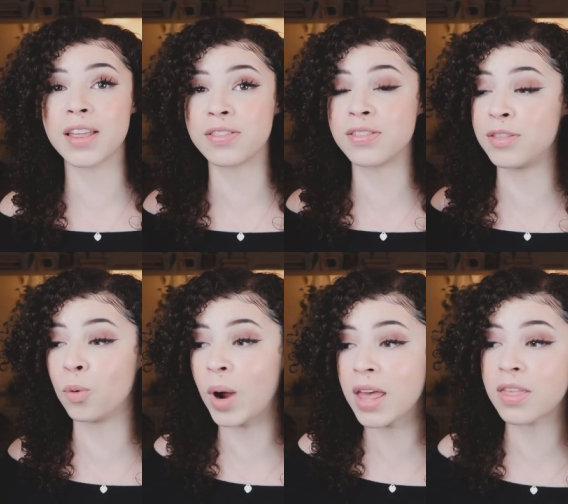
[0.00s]
that
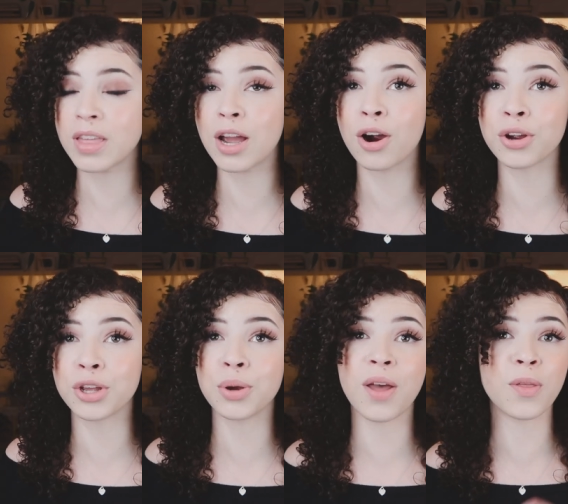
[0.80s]
the way that they
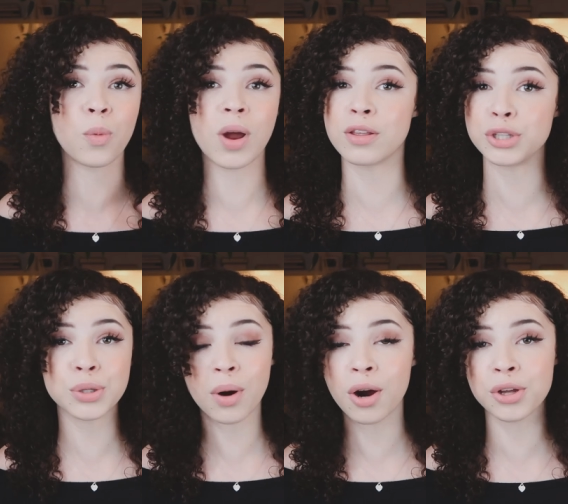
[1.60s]
argue and the way that
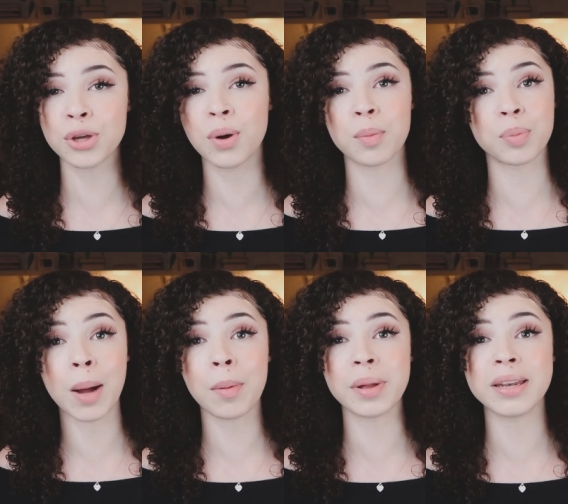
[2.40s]
you argue are
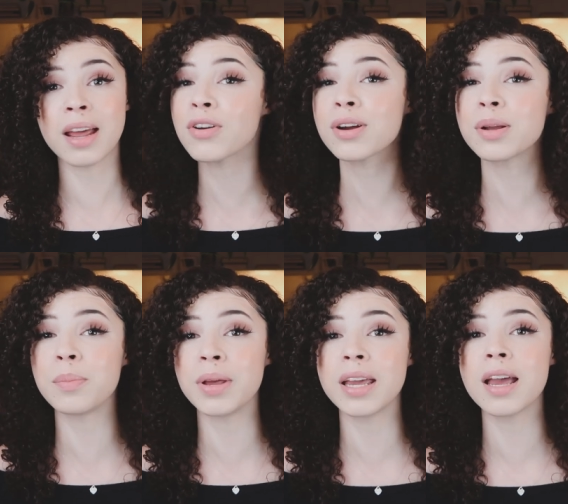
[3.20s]
probably never gonna
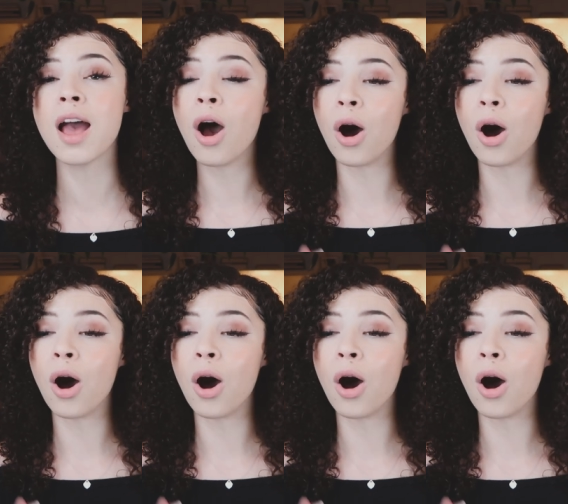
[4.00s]
be